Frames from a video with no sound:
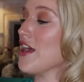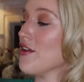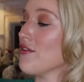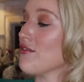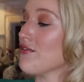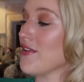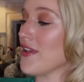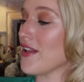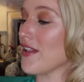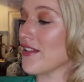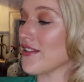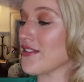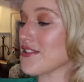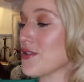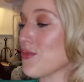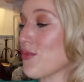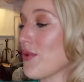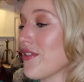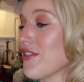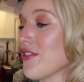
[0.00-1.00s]
filled
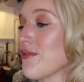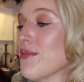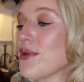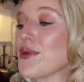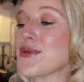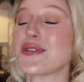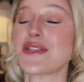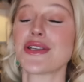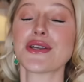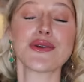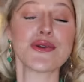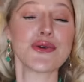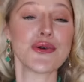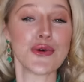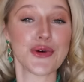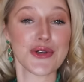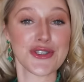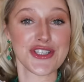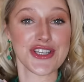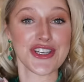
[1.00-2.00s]
with the most
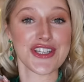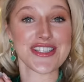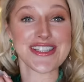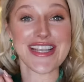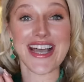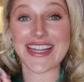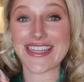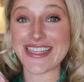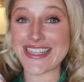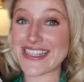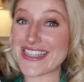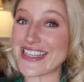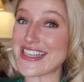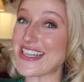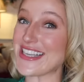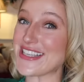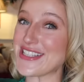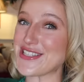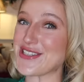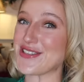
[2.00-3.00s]
gorgeous and
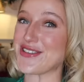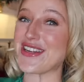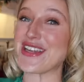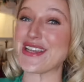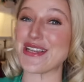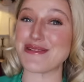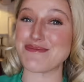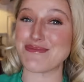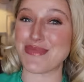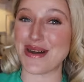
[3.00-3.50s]
glittering